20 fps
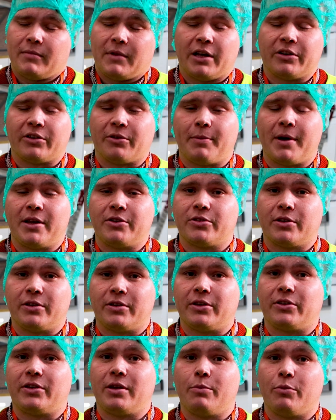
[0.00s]
as I
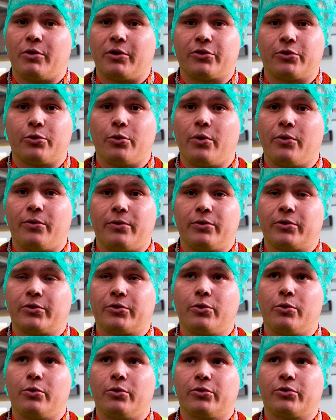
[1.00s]
mentioned, the team were so
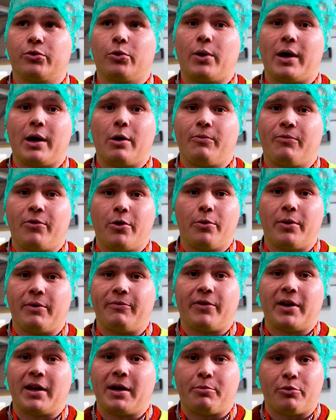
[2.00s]
helpful
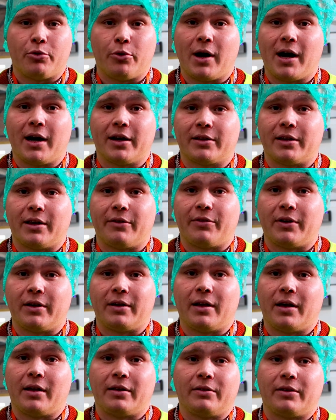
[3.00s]
and very proactive
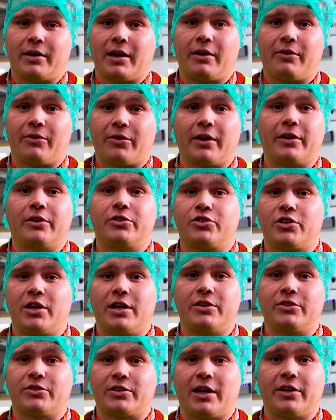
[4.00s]
in getting things
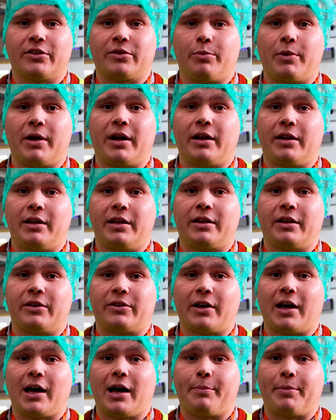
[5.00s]
changed as and when it
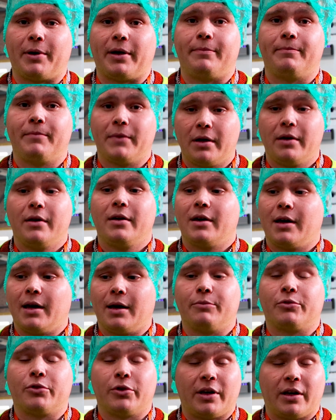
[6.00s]
needed to happen.
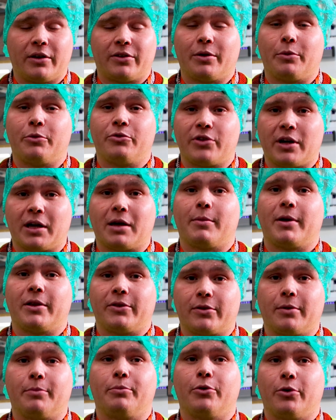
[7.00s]
So yes, I would
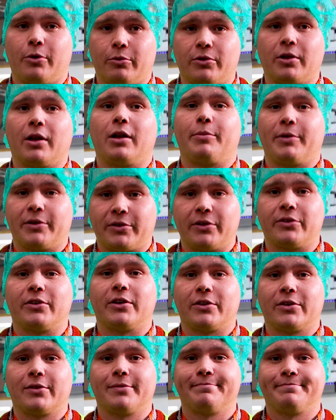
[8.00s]
recommend Simple to other
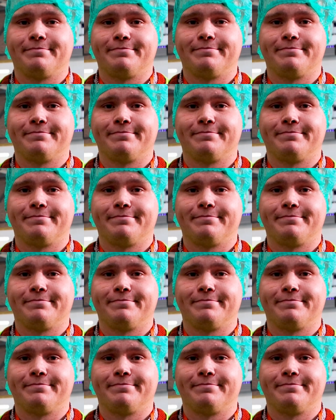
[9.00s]
businesses.